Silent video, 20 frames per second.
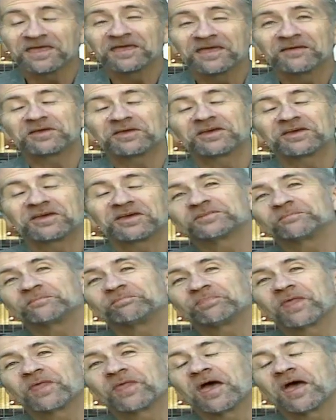Because
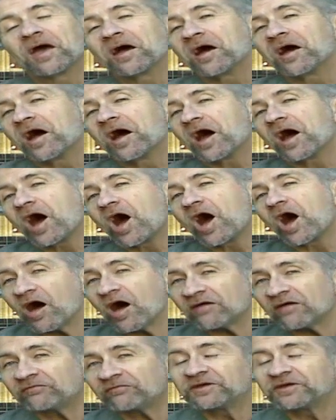
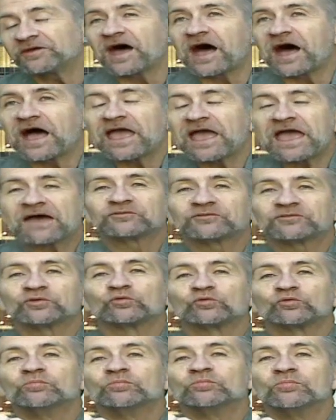often I have to
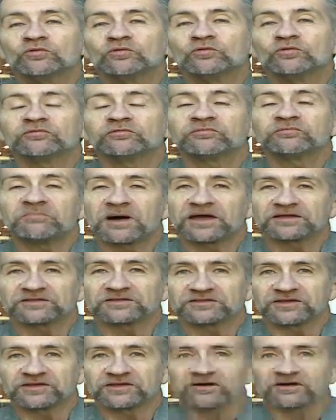remove
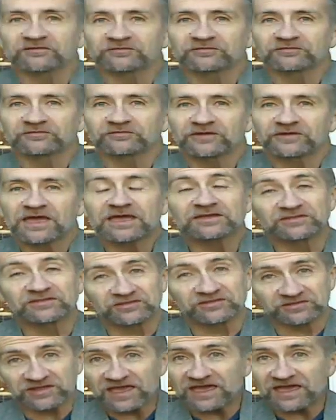myself and
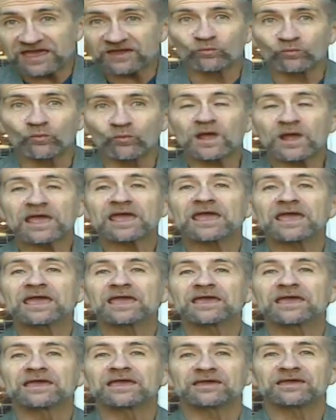stand
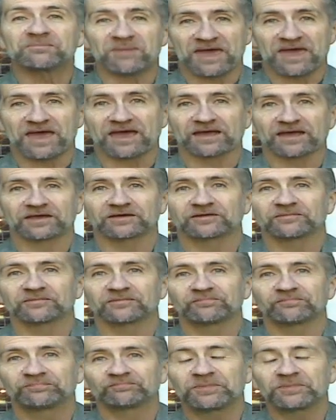way back
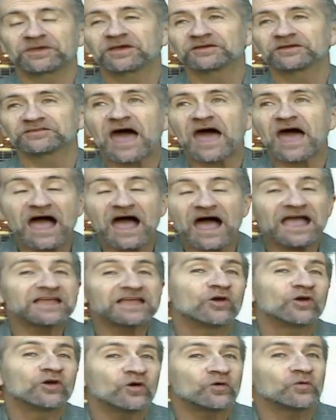because I
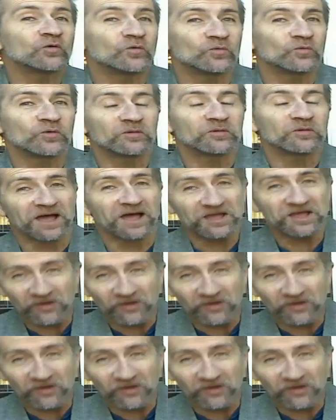know what my